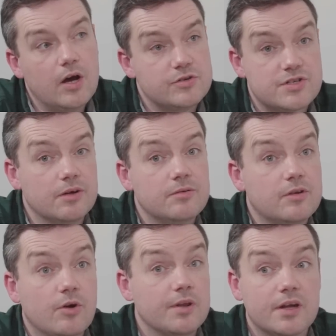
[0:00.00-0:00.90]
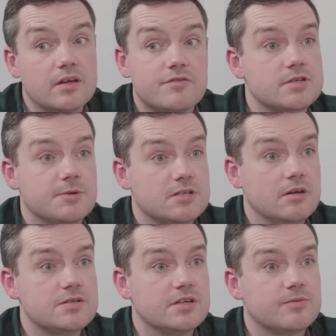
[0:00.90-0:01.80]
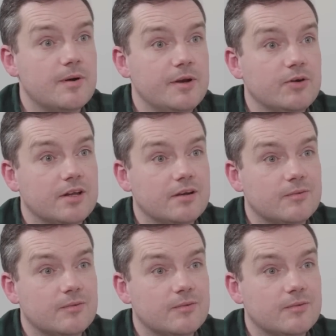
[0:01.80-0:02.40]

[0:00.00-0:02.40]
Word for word: So go on then, give us some exclusives. Where are we looking?